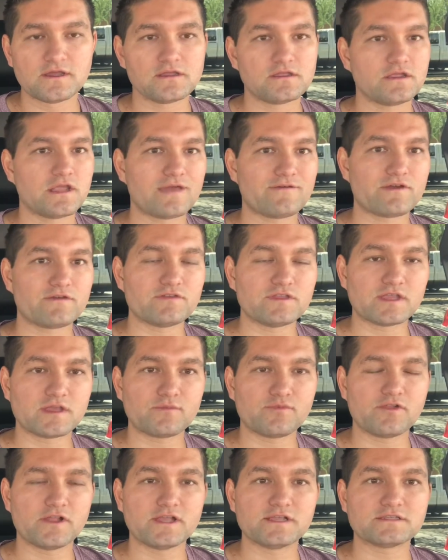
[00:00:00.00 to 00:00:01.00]
you have everything in
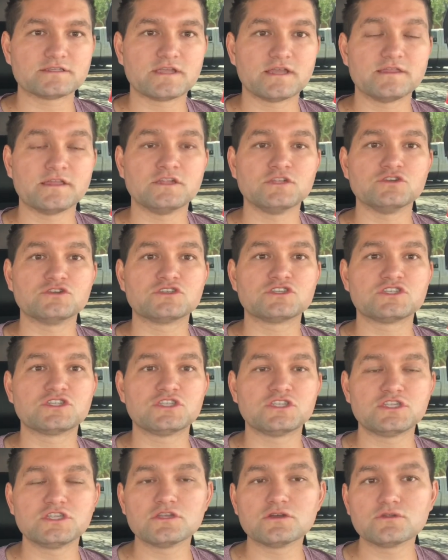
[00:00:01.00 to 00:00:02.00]
place, and then you
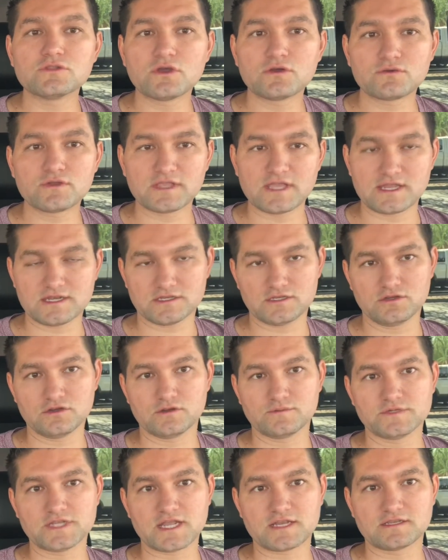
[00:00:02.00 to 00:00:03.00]
still don't get to your
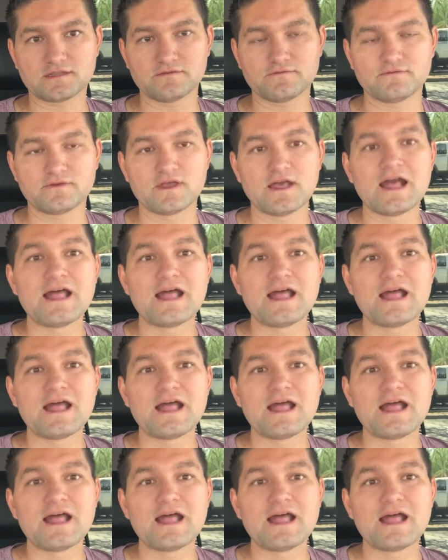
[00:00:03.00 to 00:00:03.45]
objective.